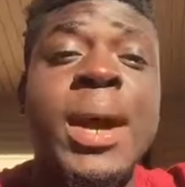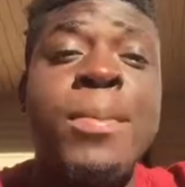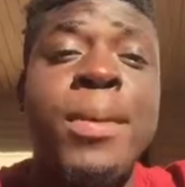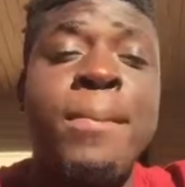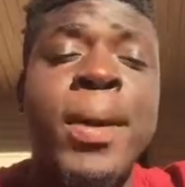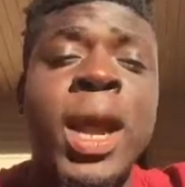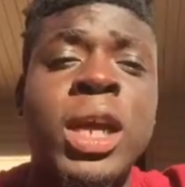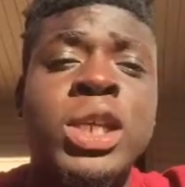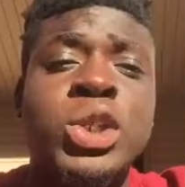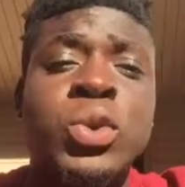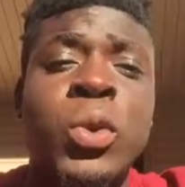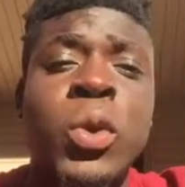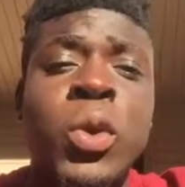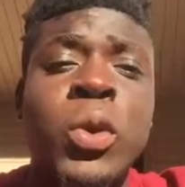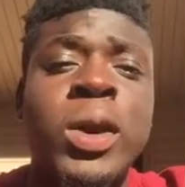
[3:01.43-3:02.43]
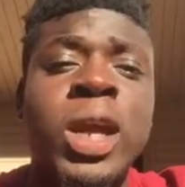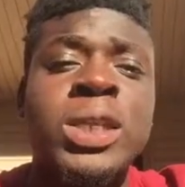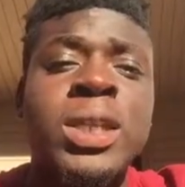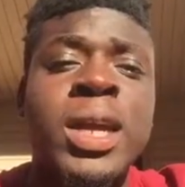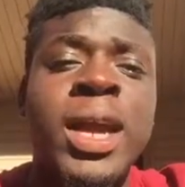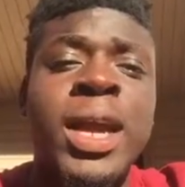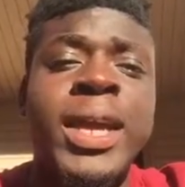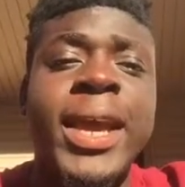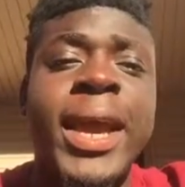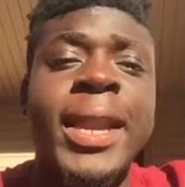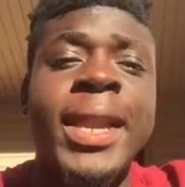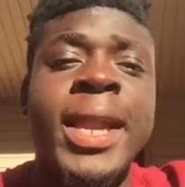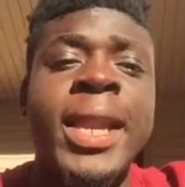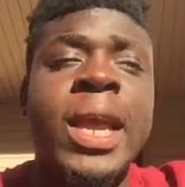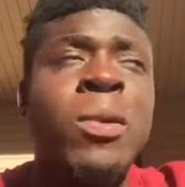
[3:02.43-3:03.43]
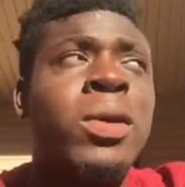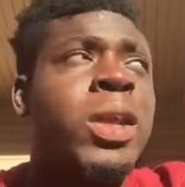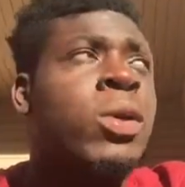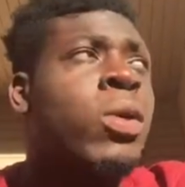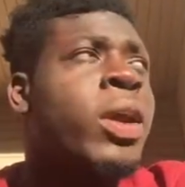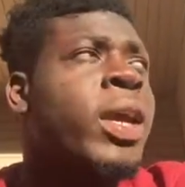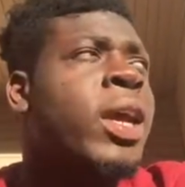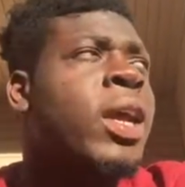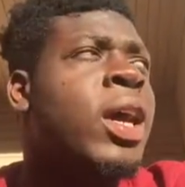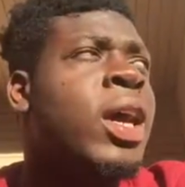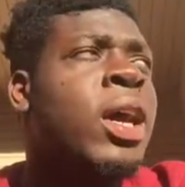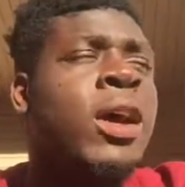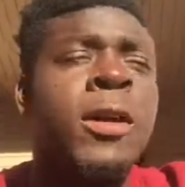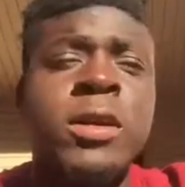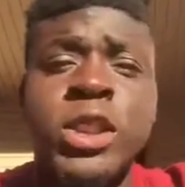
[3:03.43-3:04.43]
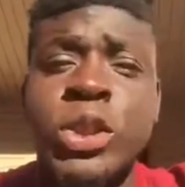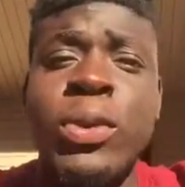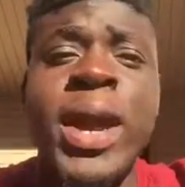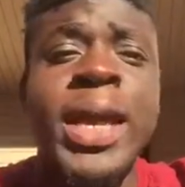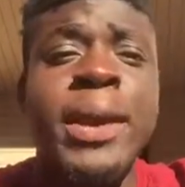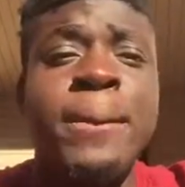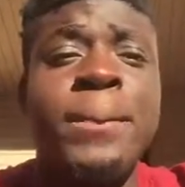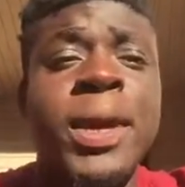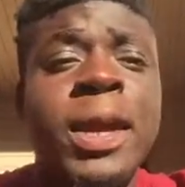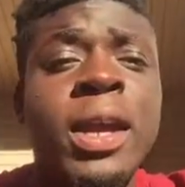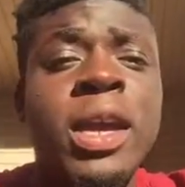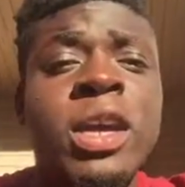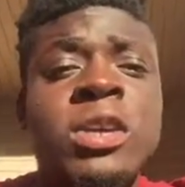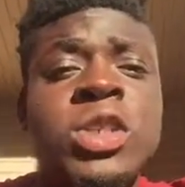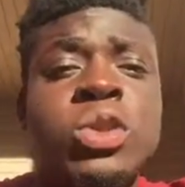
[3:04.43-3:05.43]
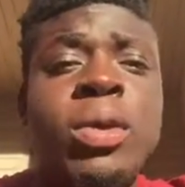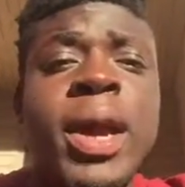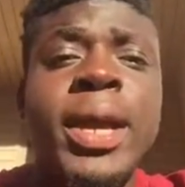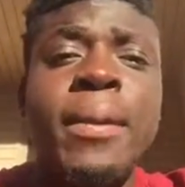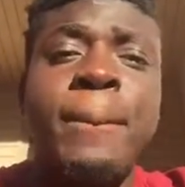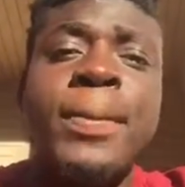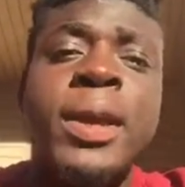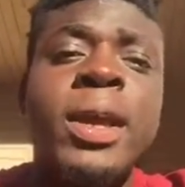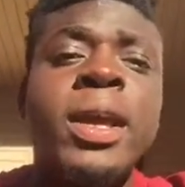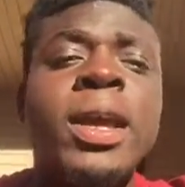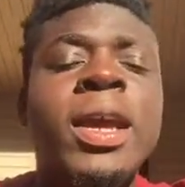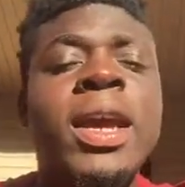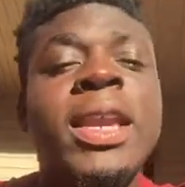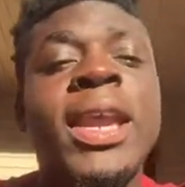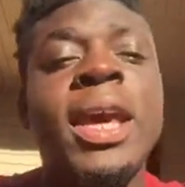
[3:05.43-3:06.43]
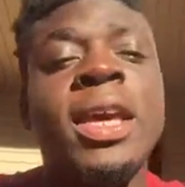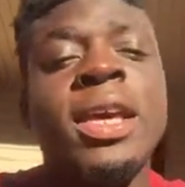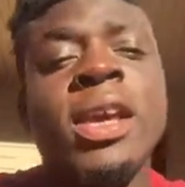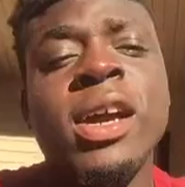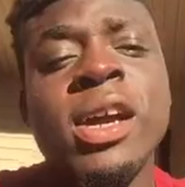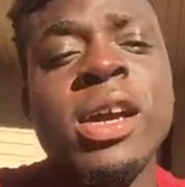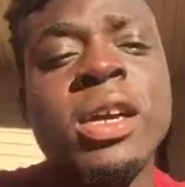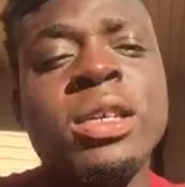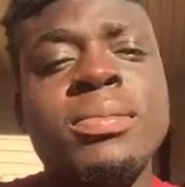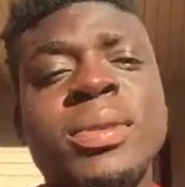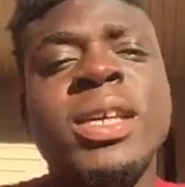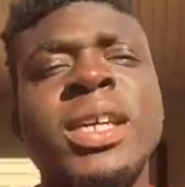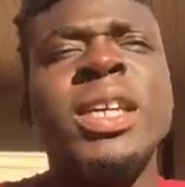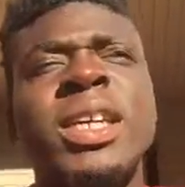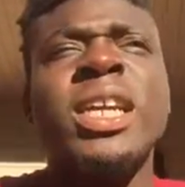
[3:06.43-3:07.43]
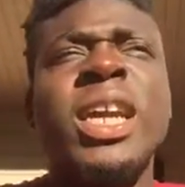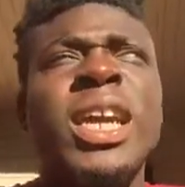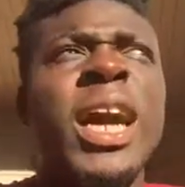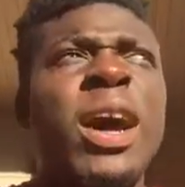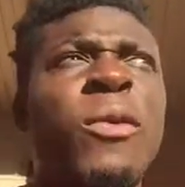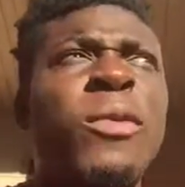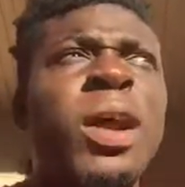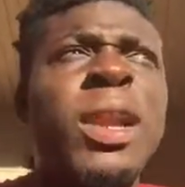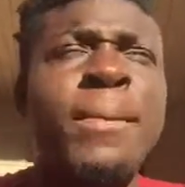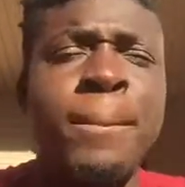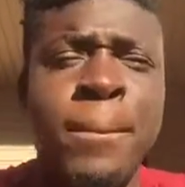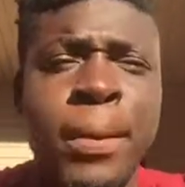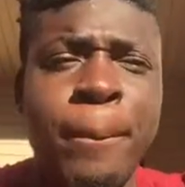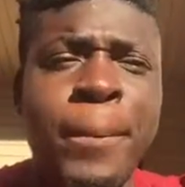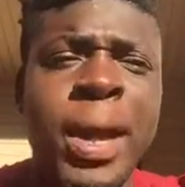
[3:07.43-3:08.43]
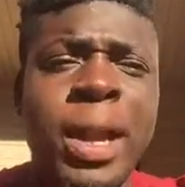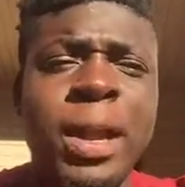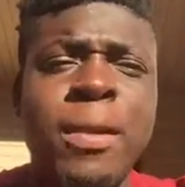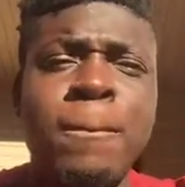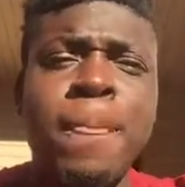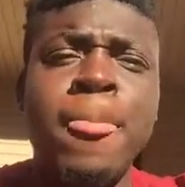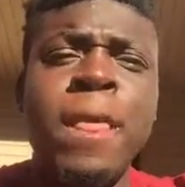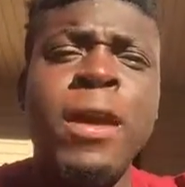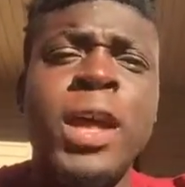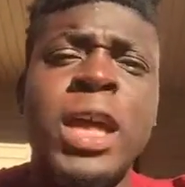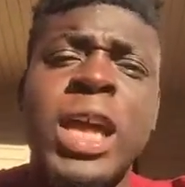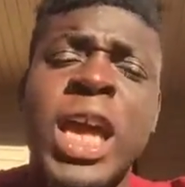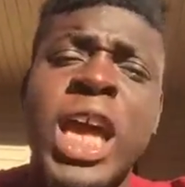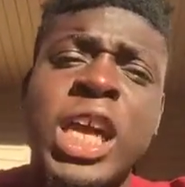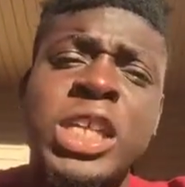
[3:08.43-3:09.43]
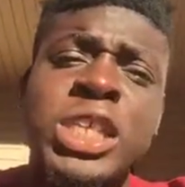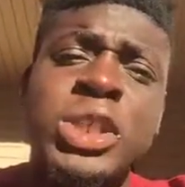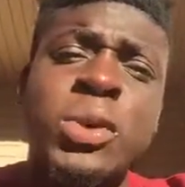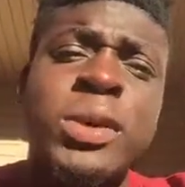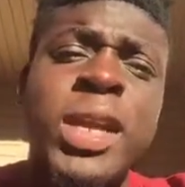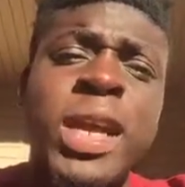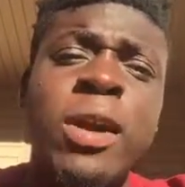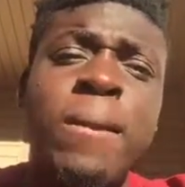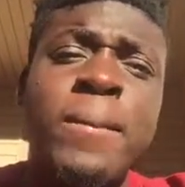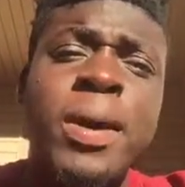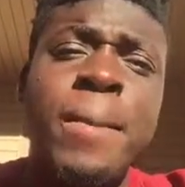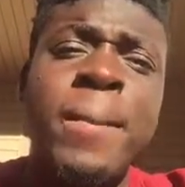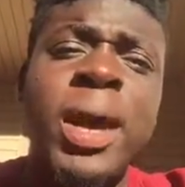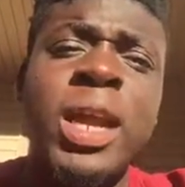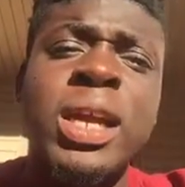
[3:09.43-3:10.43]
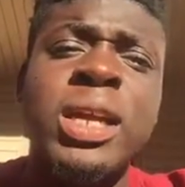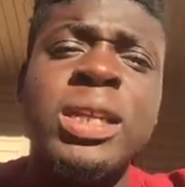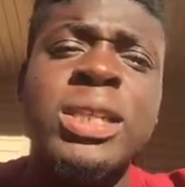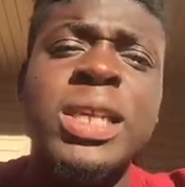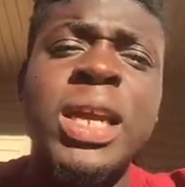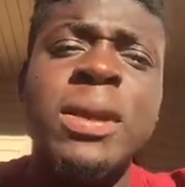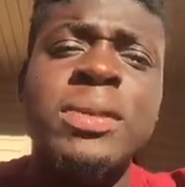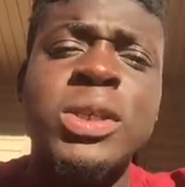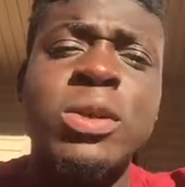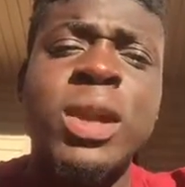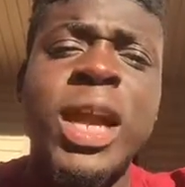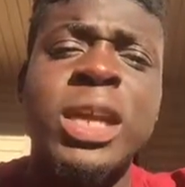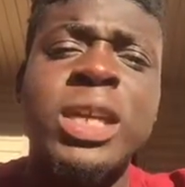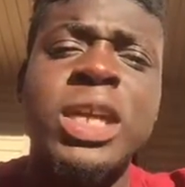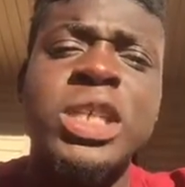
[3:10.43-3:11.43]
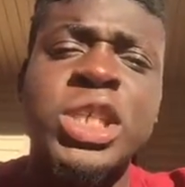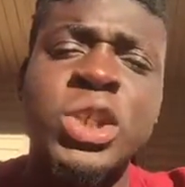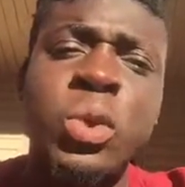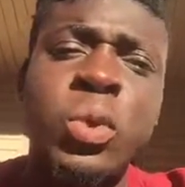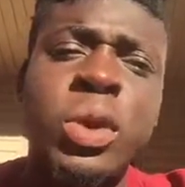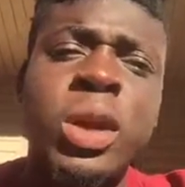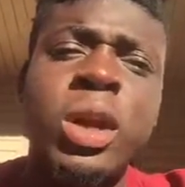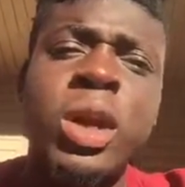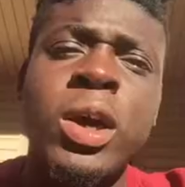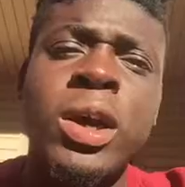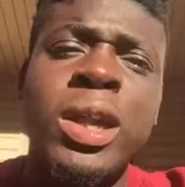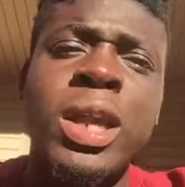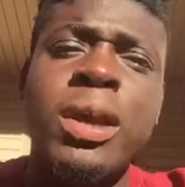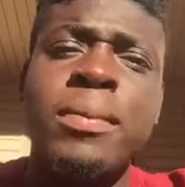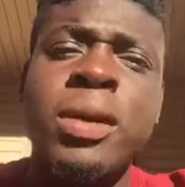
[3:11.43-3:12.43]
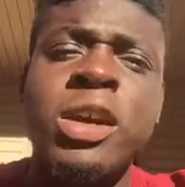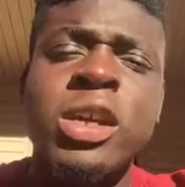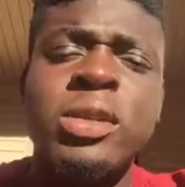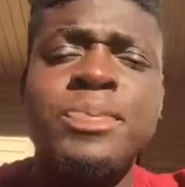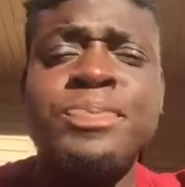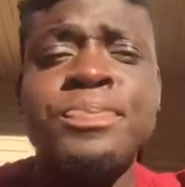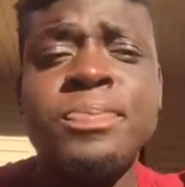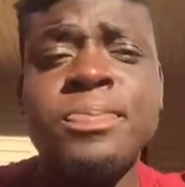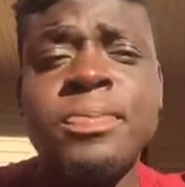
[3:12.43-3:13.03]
coming back strong. They still got KD. They went to go get Swaggy P, Nick Young, man. They got really better at shooting. They gonna be a better good team too, like they shooting and all that, man.